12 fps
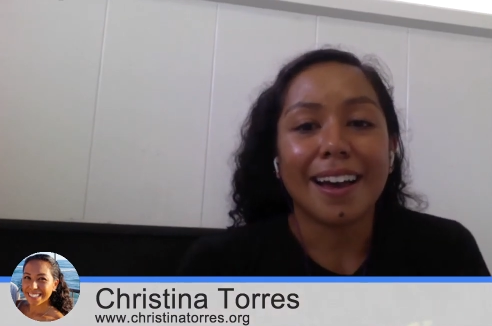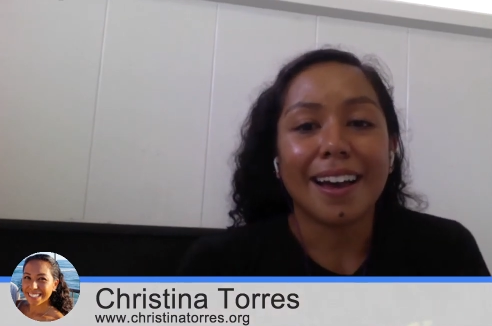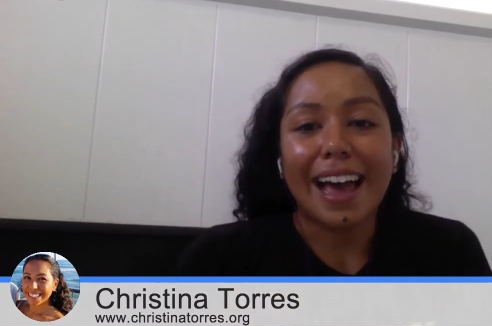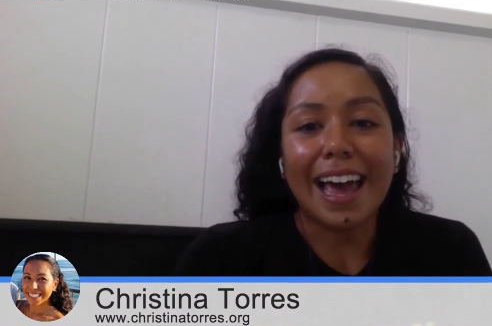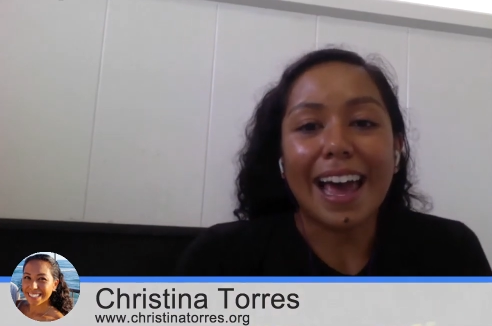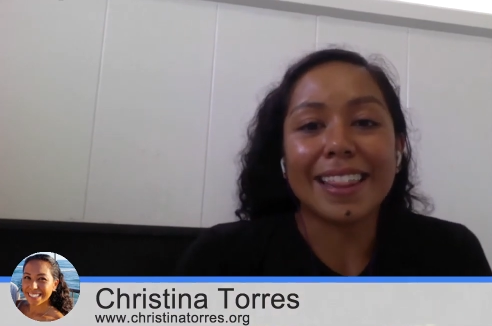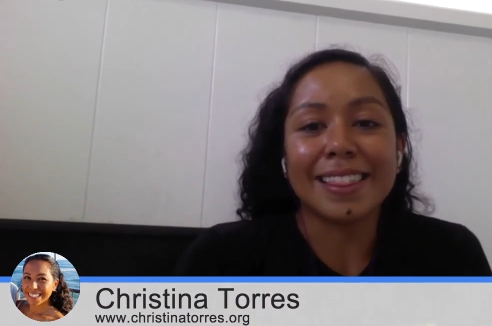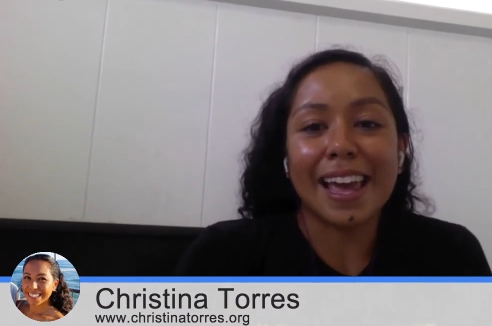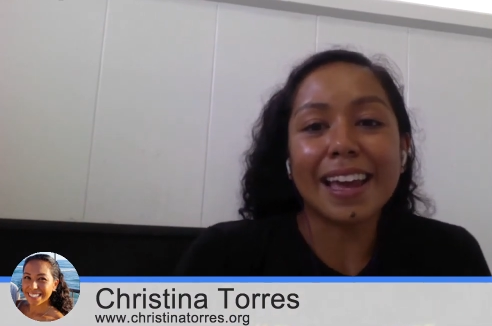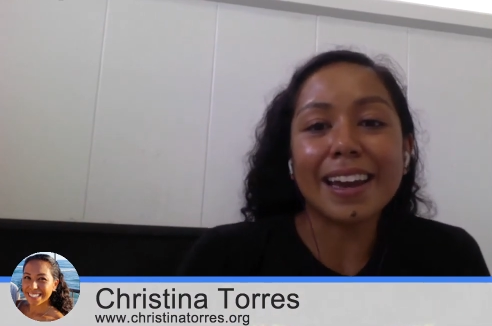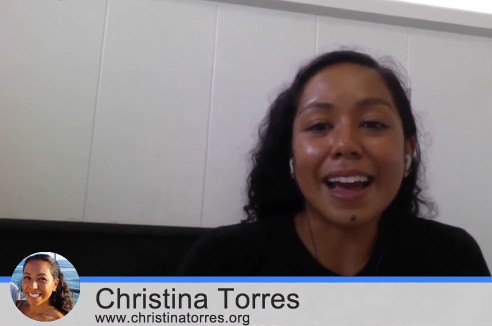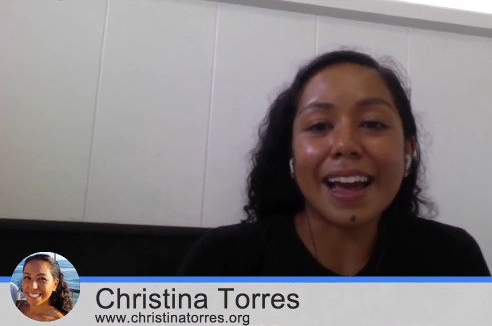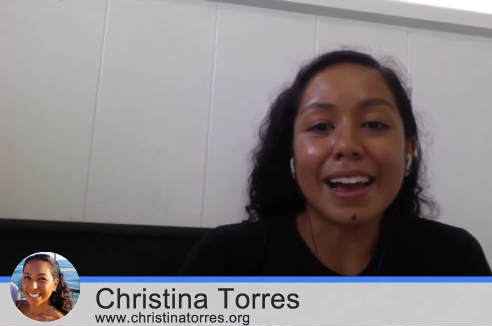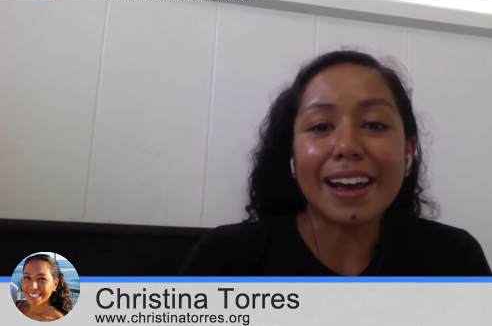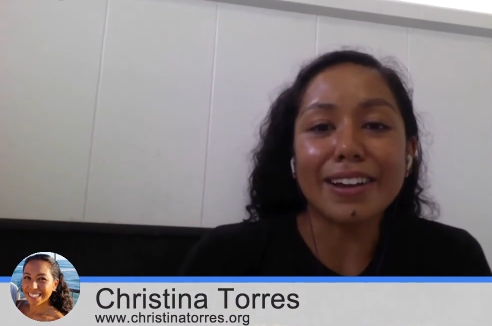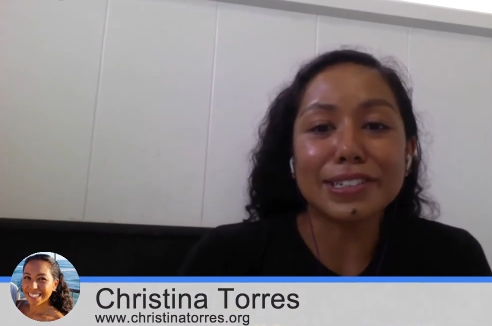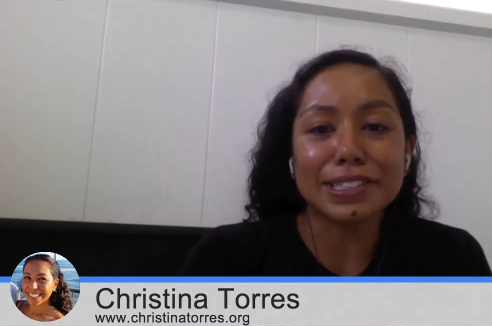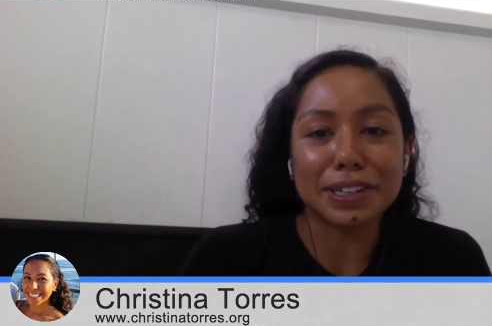Speaker 1: And then I
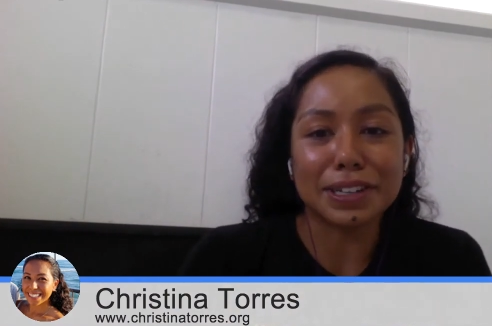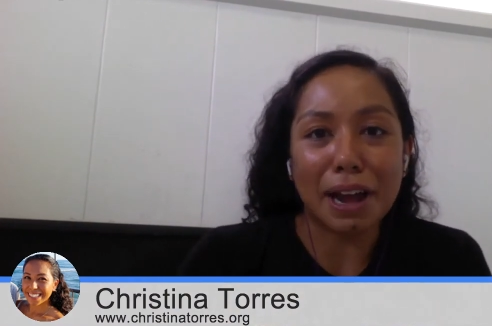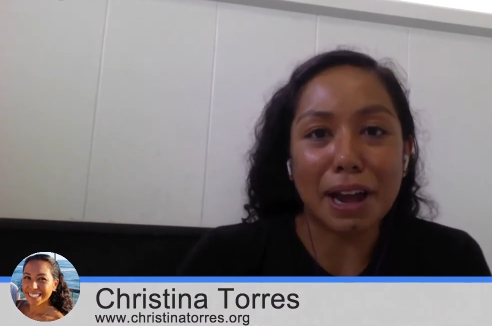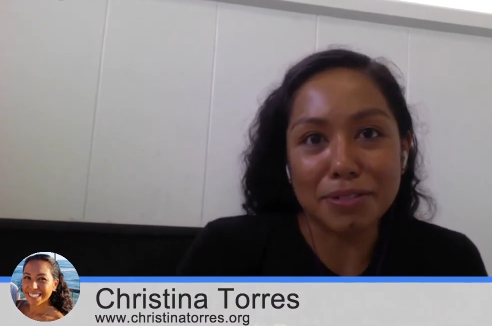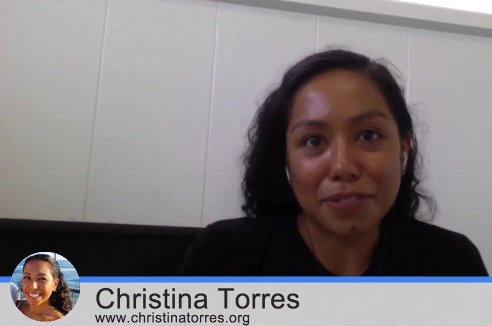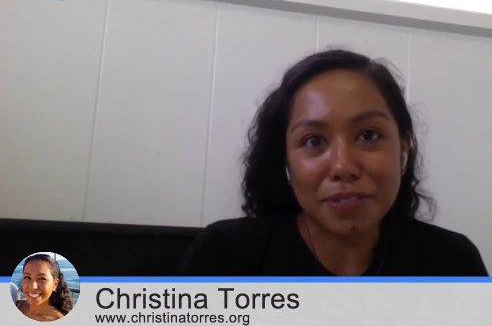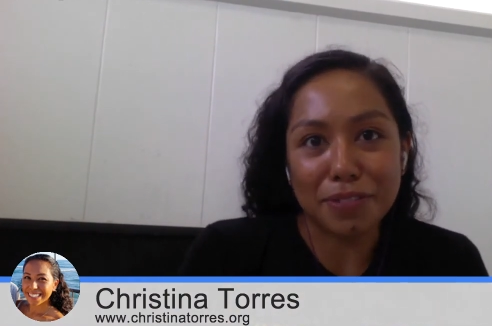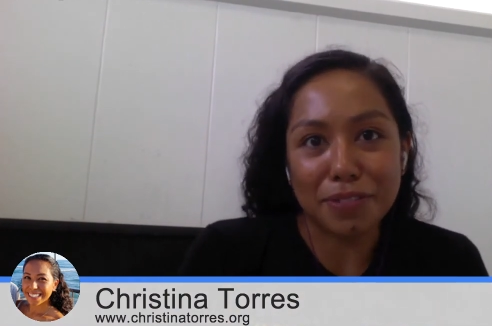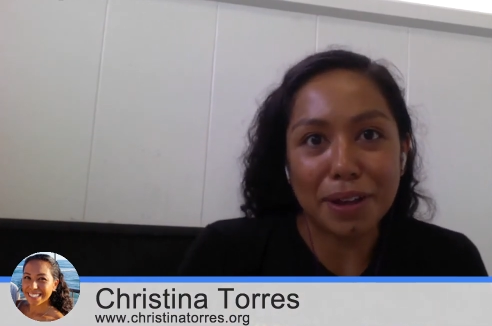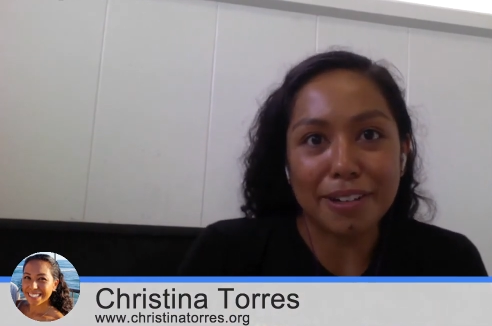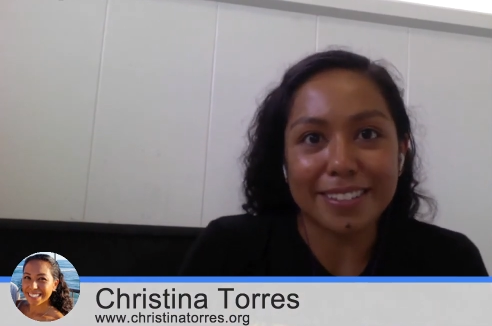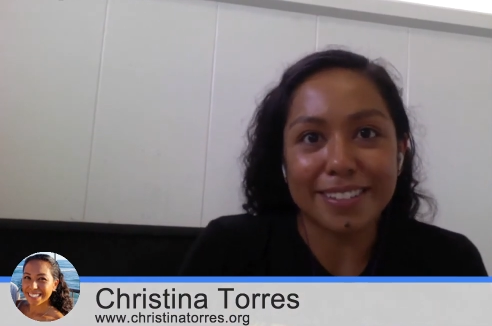understood how unfair that was.